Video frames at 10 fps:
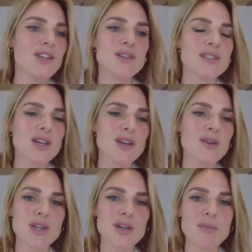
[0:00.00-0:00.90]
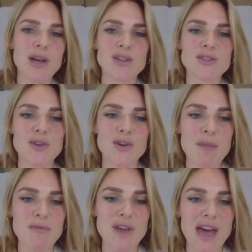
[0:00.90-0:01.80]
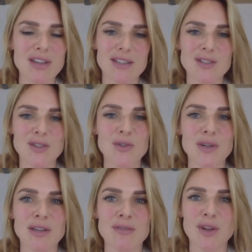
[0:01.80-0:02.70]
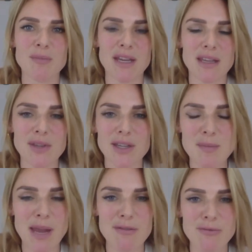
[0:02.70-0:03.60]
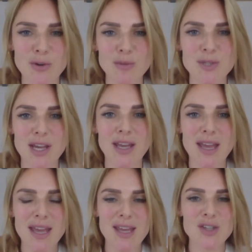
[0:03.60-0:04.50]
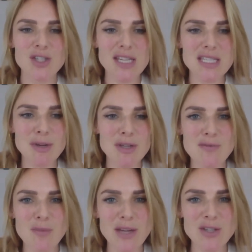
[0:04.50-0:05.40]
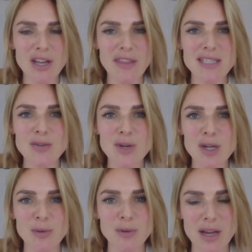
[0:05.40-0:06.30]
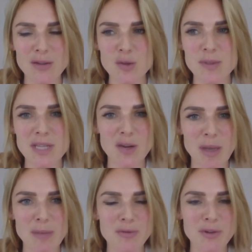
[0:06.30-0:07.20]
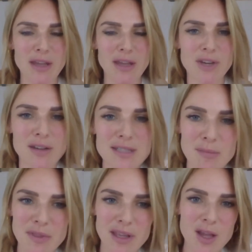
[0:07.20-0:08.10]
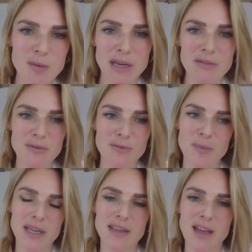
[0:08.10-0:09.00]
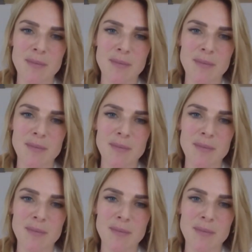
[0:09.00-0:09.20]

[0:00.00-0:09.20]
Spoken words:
so much for having us all, and for giving us a platform to share so much information. And that's incredible that 100% of people feel they've learned something and can benefit from it.